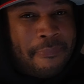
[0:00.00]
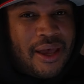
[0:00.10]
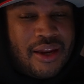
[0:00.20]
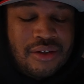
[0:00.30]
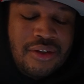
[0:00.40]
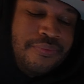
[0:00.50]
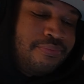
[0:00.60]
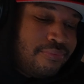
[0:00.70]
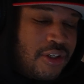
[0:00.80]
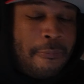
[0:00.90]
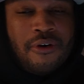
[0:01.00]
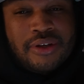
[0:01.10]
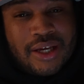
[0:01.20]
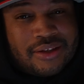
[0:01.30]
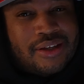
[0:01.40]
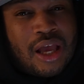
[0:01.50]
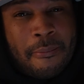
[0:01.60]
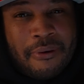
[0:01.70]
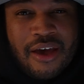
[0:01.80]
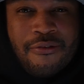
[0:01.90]
bad. Come on, y'all think
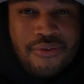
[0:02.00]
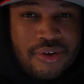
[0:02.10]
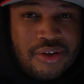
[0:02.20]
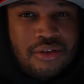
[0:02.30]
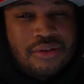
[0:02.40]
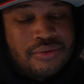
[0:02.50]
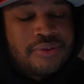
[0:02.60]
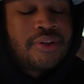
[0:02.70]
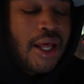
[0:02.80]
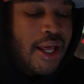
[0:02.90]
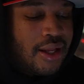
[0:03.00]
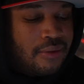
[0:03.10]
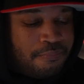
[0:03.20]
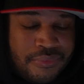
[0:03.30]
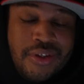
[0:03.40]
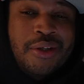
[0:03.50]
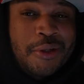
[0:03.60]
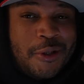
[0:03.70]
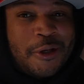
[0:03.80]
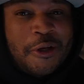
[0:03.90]
y'all bad for real? Alright.
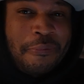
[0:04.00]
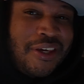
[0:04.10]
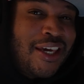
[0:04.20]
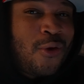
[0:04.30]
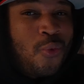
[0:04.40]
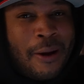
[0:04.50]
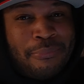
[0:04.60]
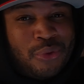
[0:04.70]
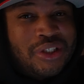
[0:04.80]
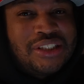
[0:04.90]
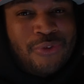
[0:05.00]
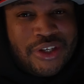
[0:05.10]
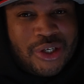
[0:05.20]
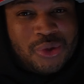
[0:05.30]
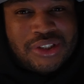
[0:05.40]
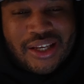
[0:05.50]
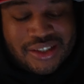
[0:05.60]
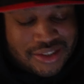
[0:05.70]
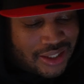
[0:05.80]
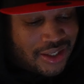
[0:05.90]
Kick it when I'm doing these videos at
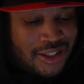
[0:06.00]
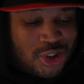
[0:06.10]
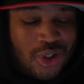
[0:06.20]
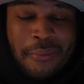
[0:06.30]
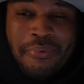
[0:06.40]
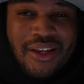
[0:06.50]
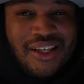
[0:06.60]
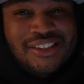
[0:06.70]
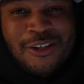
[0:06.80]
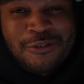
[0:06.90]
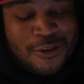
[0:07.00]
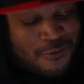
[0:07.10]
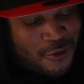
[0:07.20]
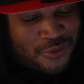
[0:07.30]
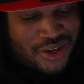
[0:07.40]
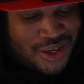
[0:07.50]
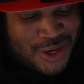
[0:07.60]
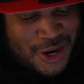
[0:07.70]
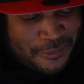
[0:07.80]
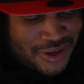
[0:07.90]
and, and try to play that tough stuff over here,
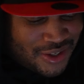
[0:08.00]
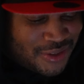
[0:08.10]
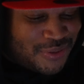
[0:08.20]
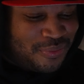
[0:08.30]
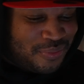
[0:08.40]
you know what I mean?